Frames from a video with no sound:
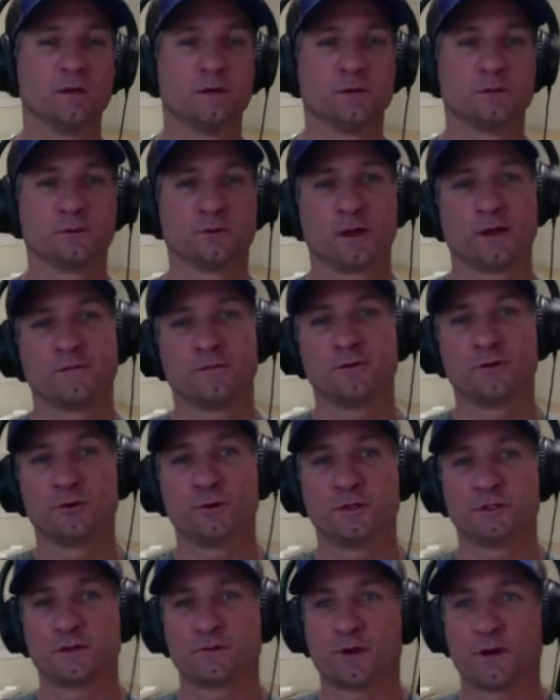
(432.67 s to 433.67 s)
So we have the
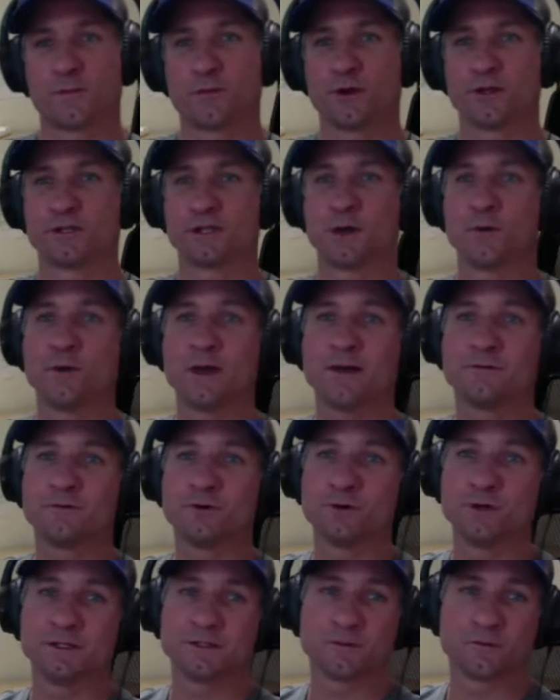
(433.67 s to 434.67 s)
duties of reparation, and we have
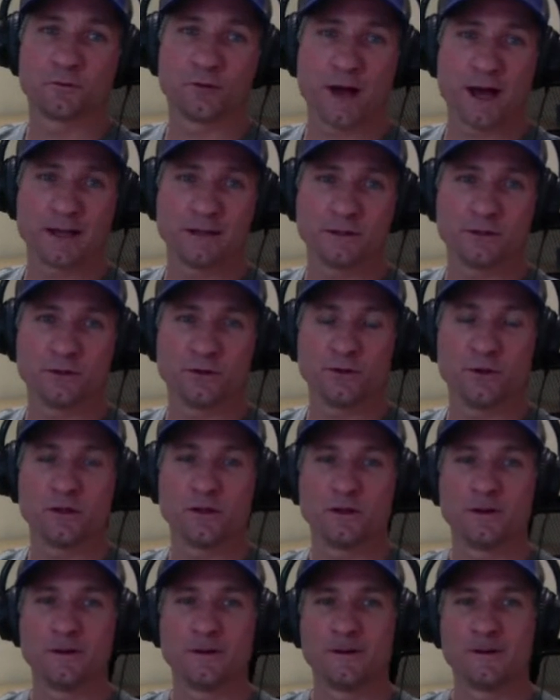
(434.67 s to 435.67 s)
duties of gratitude.
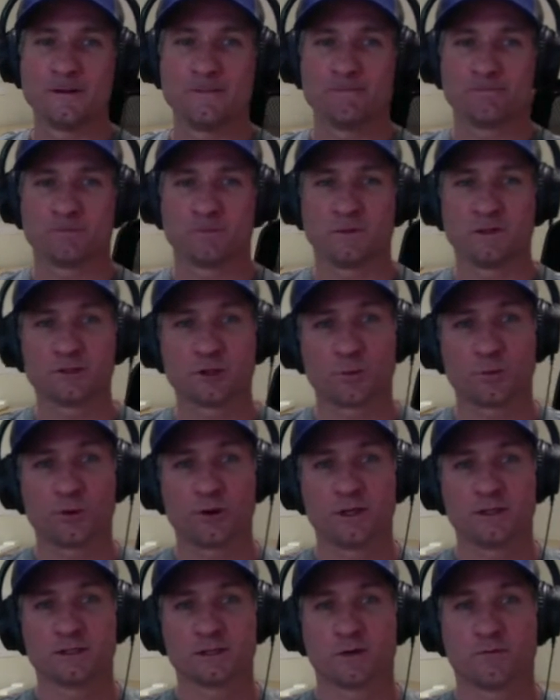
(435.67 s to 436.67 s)
And these are
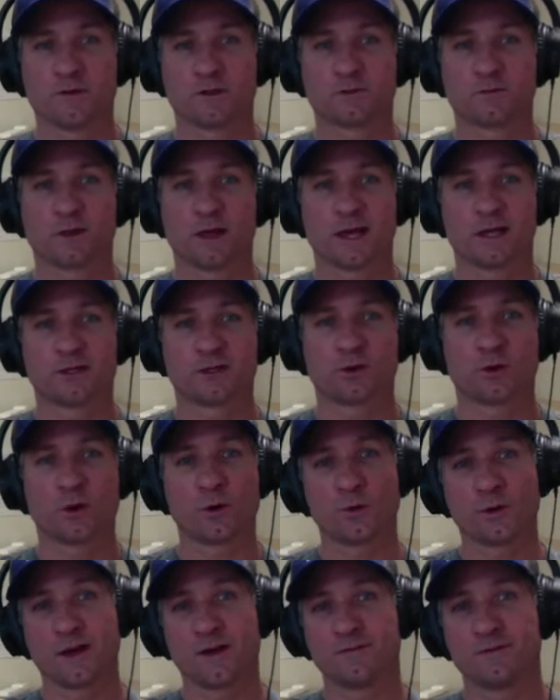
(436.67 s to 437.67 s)
pretty
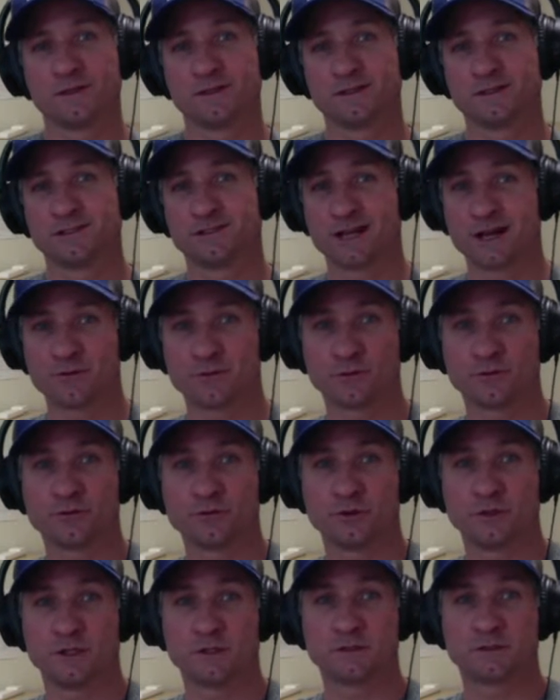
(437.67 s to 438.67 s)
self-explanatory. We have these general
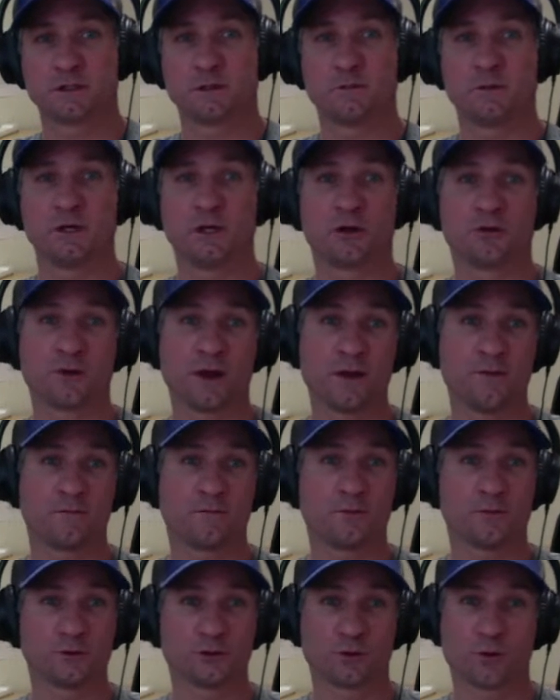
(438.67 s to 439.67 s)
duties to be
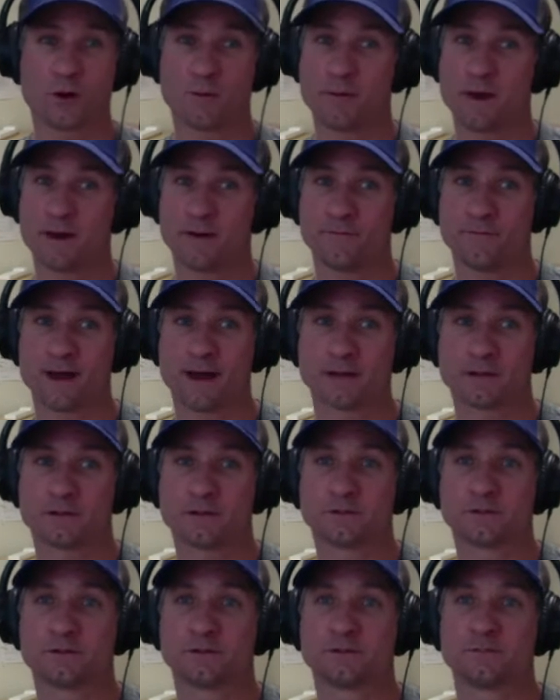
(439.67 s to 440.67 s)
grateful to our
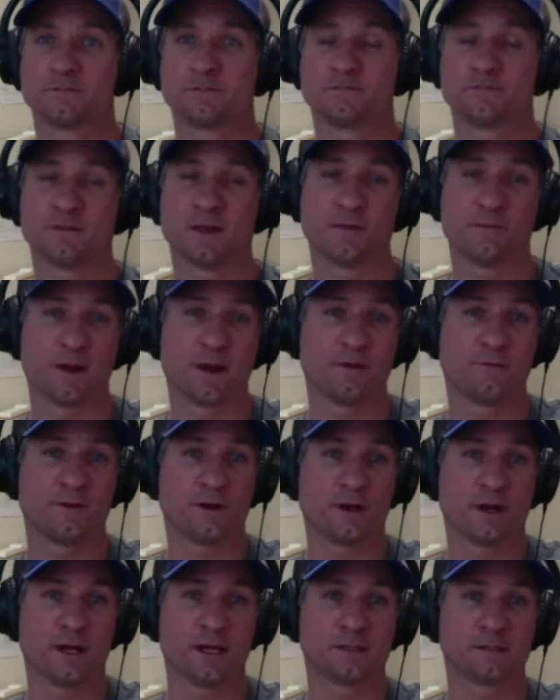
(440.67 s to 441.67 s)
benefactors. They
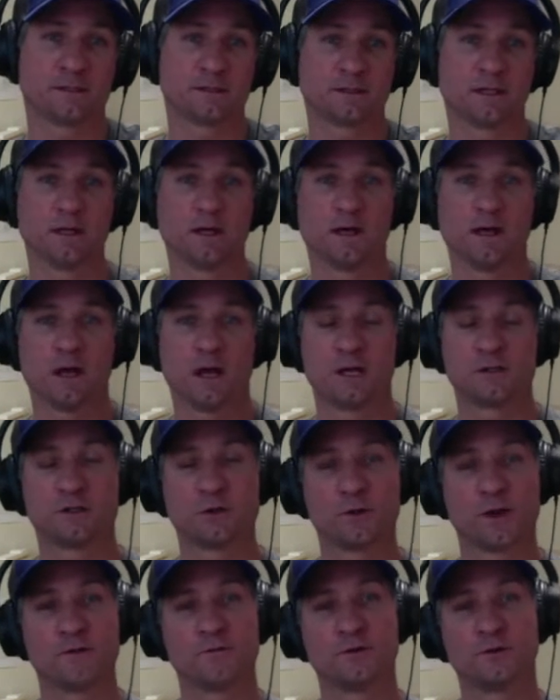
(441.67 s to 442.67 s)
benefited us, and so
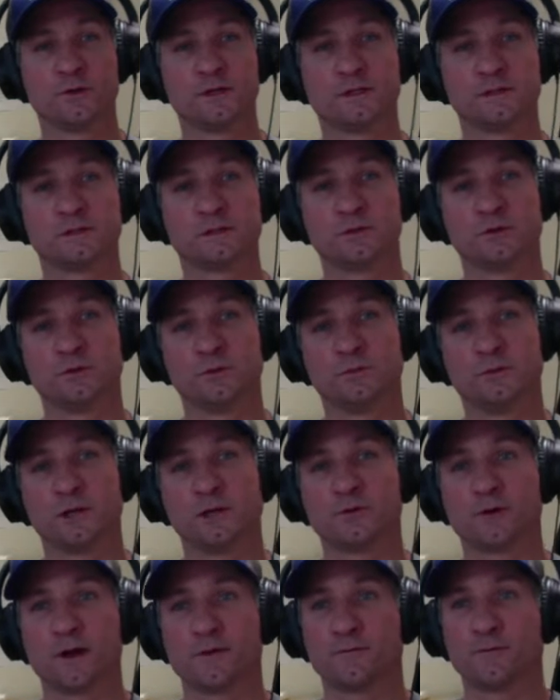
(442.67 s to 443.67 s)
we have duties to be
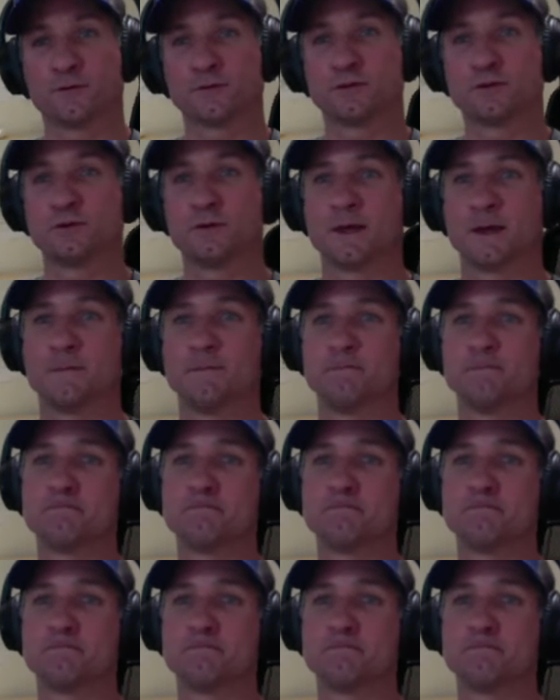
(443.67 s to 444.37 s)
grateful to them.